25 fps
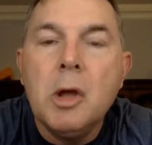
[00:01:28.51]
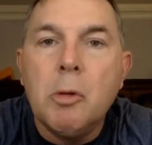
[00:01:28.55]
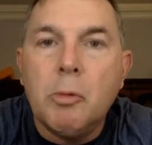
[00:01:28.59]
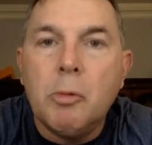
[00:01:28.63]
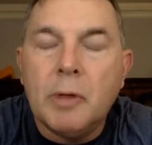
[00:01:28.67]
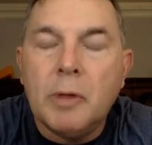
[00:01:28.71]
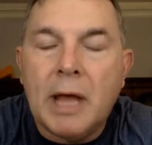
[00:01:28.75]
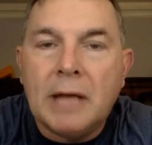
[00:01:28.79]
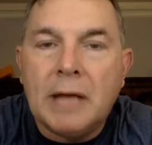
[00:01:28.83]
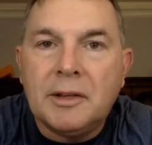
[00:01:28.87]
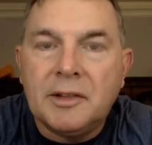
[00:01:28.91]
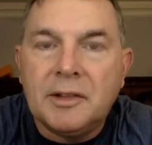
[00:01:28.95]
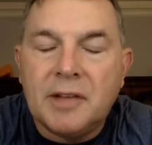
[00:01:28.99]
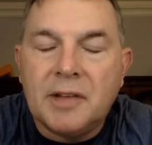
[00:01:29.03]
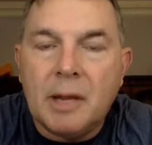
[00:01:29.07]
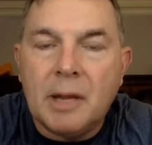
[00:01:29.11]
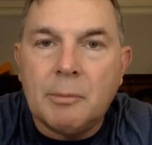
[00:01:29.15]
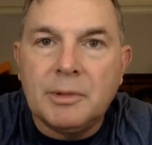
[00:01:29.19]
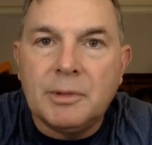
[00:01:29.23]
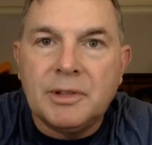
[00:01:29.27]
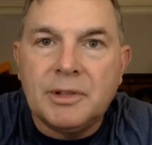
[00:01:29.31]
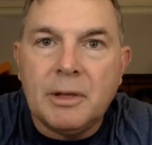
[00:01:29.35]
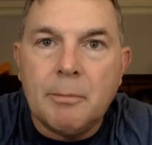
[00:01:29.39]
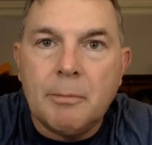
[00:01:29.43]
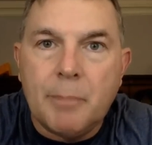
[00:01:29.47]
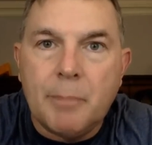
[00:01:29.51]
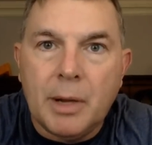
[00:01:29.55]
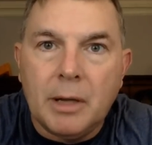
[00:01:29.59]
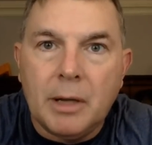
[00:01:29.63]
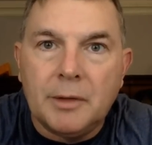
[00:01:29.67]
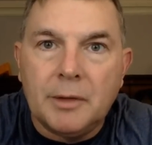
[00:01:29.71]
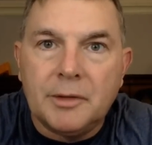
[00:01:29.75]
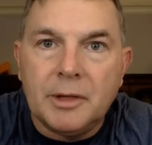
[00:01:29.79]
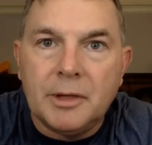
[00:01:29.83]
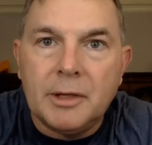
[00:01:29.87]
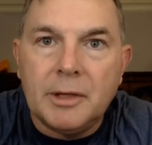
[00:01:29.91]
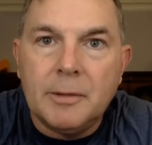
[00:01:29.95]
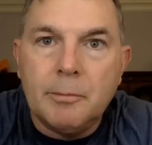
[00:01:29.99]
without the ten percent
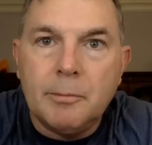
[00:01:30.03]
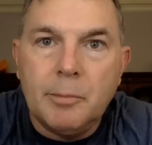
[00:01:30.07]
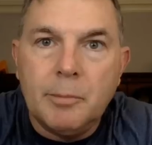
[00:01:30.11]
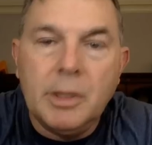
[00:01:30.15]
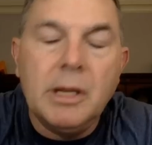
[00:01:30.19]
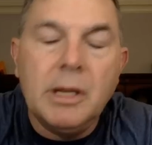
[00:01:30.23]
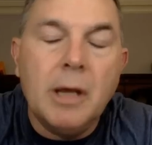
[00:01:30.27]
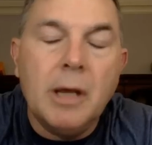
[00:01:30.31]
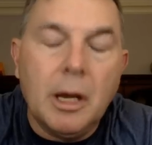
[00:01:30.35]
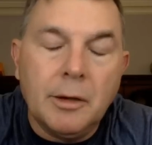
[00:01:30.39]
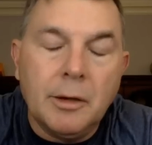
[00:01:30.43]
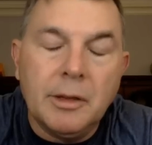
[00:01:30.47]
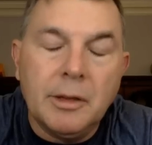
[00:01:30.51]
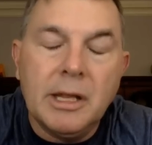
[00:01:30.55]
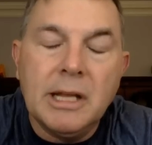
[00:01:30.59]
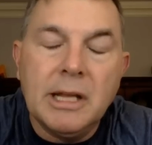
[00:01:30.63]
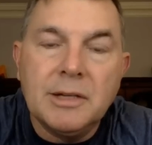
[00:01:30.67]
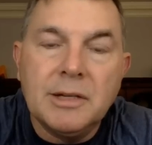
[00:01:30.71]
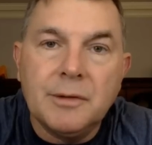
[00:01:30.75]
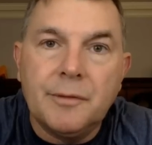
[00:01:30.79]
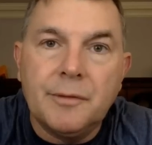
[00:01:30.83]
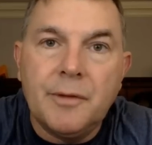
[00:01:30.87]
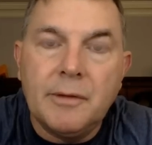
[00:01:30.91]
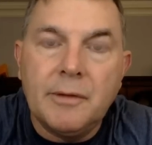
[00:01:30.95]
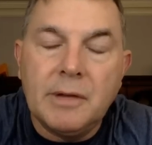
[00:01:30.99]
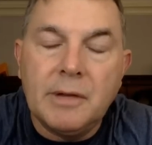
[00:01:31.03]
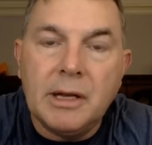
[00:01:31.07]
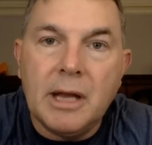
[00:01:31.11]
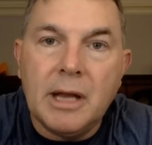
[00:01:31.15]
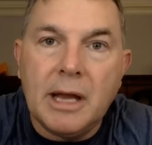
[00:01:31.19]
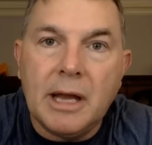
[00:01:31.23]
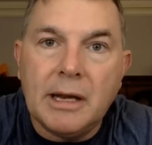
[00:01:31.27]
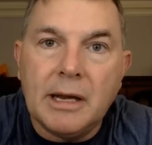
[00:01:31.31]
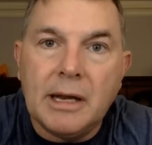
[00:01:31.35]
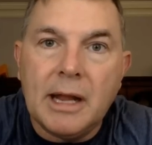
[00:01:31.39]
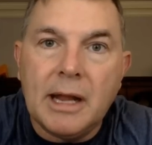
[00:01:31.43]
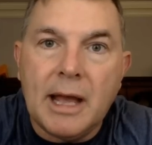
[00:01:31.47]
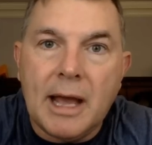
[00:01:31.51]
penalty, being under the age of
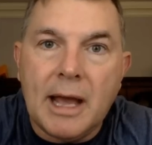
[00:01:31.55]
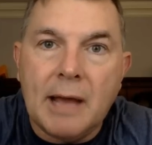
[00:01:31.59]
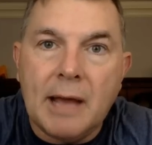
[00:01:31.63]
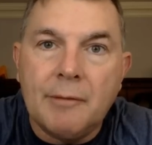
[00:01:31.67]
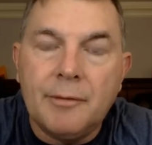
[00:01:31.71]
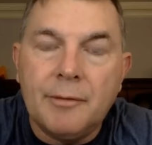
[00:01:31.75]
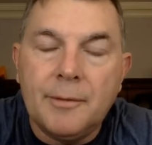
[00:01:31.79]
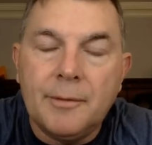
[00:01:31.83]
fifty-nine and a half.